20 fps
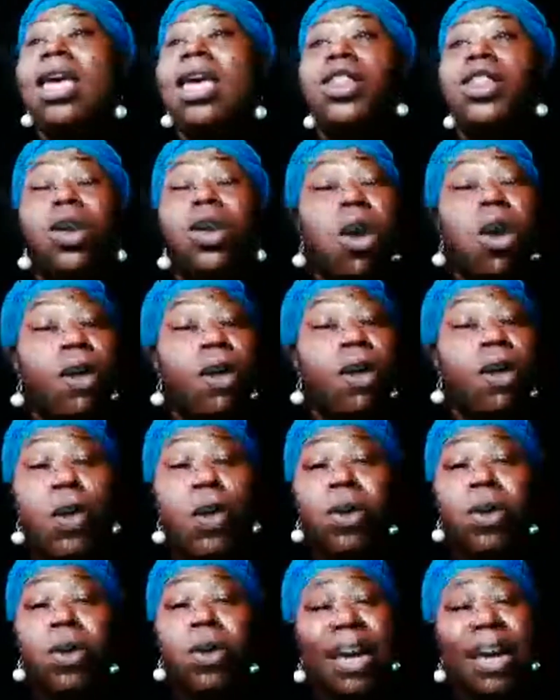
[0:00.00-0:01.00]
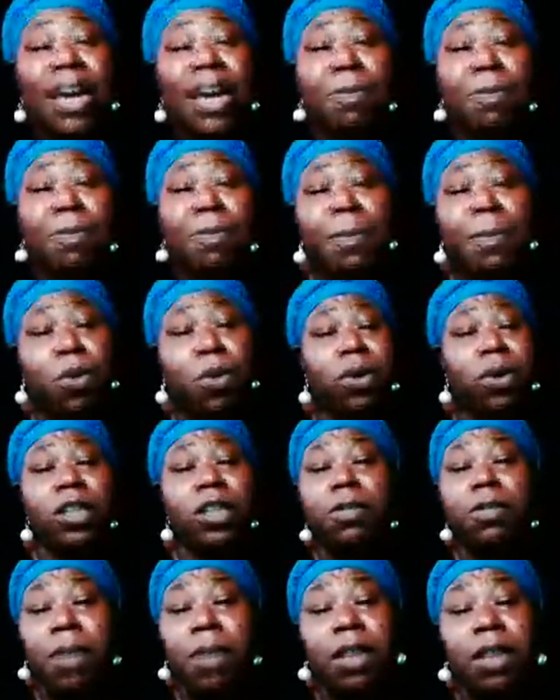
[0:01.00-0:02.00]
There are 4 types of people in
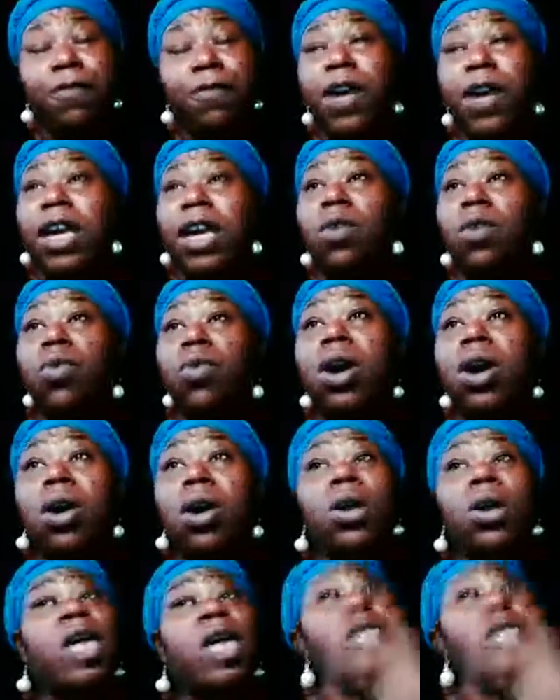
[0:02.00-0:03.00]
this motherfucking world.